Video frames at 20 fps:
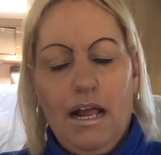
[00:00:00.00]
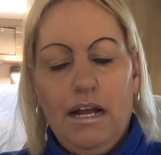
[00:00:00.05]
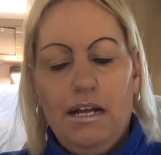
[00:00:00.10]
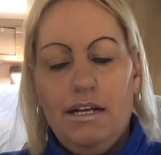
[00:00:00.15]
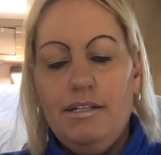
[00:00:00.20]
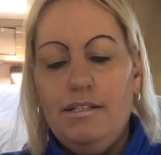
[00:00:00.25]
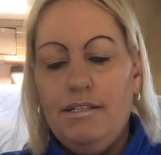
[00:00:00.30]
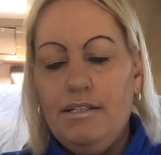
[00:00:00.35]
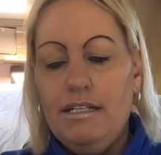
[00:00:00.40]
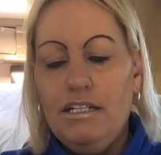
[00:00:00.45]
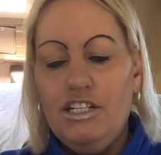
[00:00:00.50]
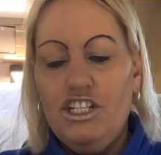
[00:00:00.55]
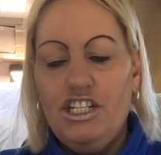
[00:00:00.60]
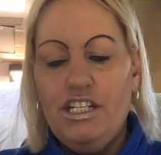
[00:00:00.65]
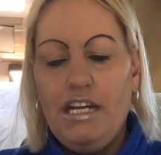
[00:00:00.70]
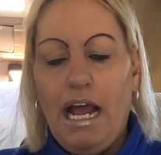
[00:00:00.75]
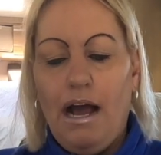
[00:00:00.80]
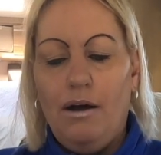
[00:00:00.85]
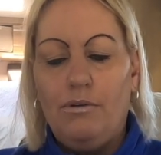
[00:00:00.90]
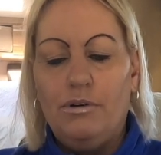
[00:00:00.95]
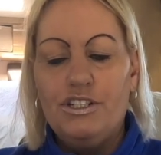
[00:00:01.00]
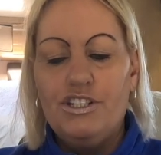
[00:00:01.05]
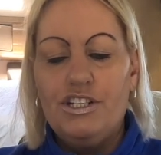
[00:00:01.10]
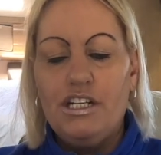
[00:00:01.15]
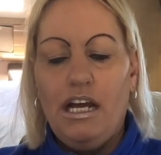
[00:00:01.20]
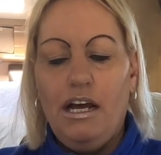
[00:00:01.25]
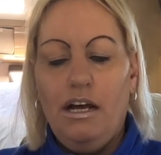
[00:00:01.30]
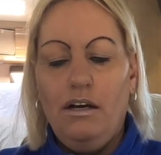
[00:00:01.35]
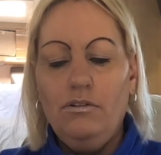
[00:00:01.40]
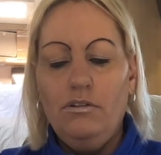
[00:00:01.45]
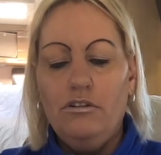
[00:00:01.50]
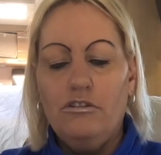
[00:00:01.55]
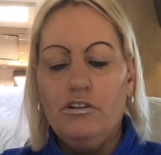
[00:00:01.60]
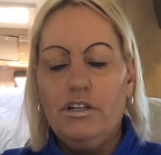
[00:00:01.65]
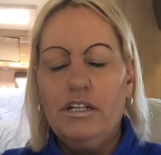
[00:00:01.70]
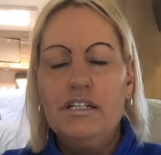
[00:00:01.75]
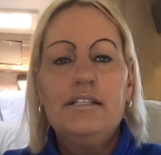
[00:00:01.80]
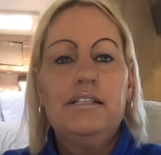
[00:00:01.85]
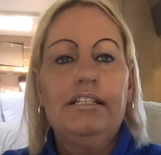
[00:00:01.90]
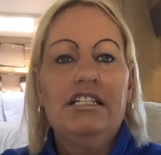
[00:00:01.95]
Is this shower gel or
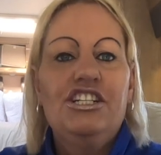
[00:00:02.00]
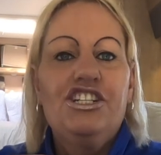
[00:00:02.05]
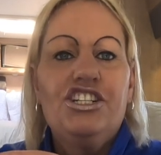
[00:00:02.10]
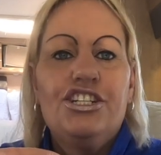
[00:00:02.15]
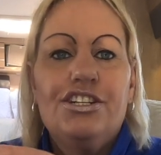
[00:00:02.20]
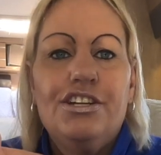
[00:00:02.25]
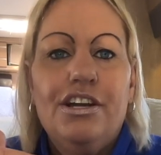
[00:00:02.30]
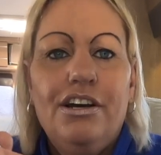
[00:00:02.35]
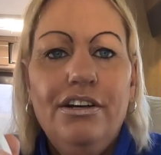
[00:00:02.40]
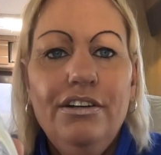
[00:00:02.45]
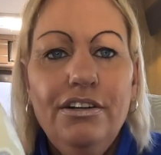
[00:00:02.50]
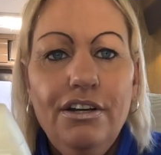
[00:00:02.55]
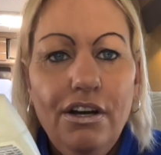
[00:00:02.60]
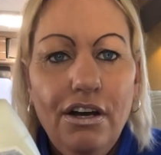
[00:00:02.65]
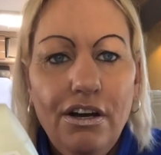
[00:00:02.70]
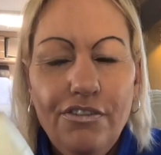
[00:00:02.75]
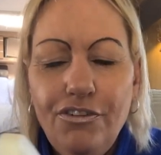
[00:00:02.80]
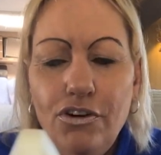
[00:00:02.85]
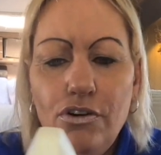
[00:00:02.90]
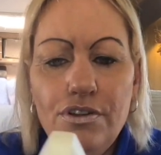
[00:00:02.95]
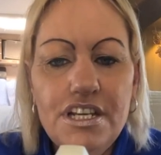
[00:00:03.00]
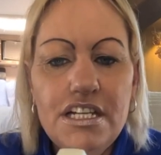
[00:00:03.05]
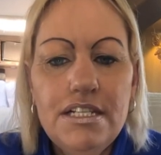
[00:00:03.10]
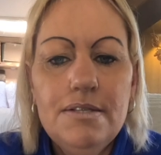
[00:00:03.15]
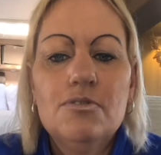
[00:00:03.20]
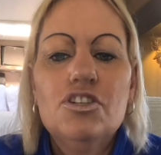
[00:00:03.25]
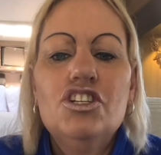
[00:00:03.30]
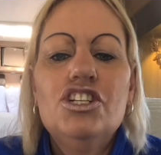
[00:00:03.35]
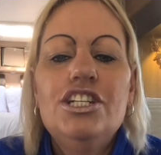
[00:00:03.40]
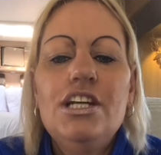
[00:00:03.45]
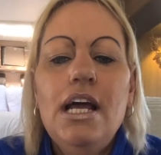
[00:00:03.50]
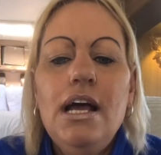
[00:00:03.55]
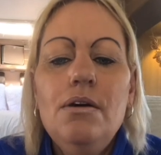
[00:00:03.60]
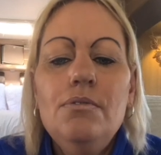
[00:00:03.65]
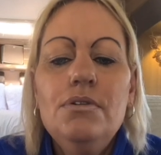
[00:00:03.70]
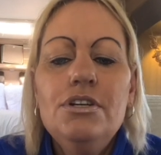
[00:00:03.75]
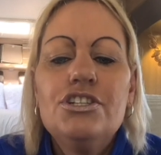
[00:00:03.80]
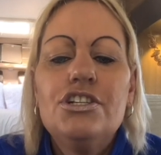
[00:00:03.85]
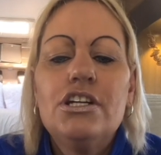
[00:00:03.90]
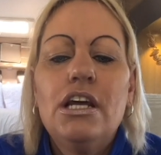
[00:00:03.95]
conditioner? I thought this was
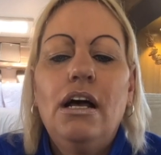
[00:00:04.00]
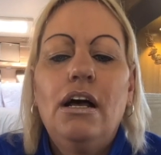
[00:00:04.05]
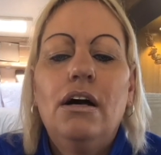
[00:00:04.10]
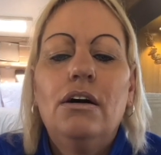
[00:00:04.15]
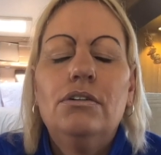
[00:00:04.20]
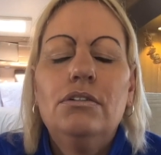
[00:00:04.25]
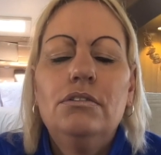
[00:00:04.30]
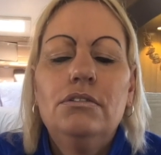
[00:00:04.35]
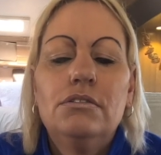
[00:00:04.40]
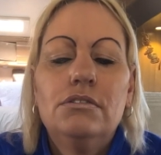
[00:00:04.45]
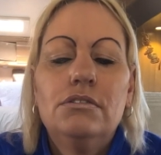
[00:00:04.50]
shower gel.